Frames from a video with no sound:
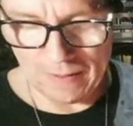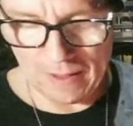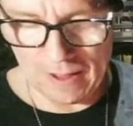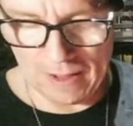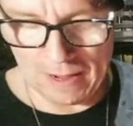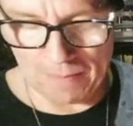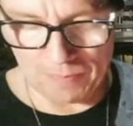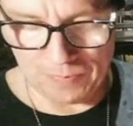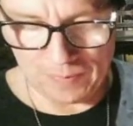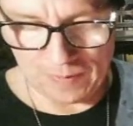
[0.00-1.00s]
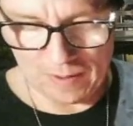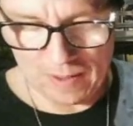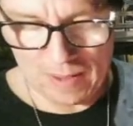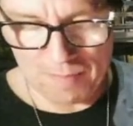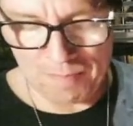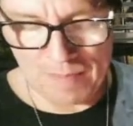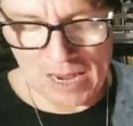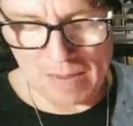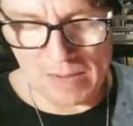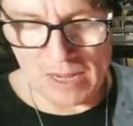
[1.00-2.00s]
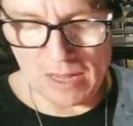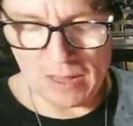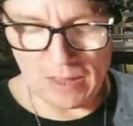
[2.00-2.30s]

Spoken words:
Um, Maybe